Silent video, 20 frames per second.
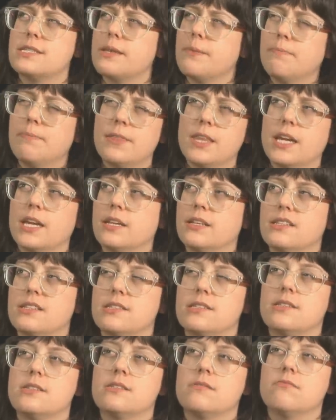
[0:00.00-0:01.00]
something
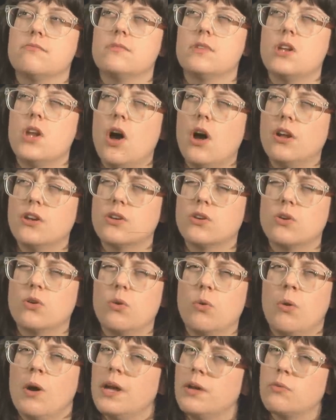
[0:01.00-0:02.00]
is not
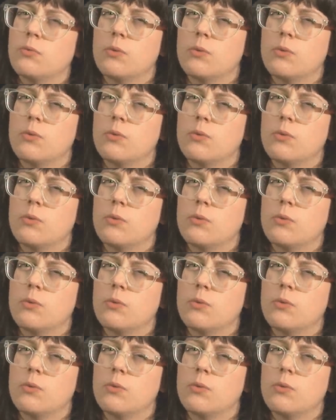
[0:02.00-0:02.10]
quite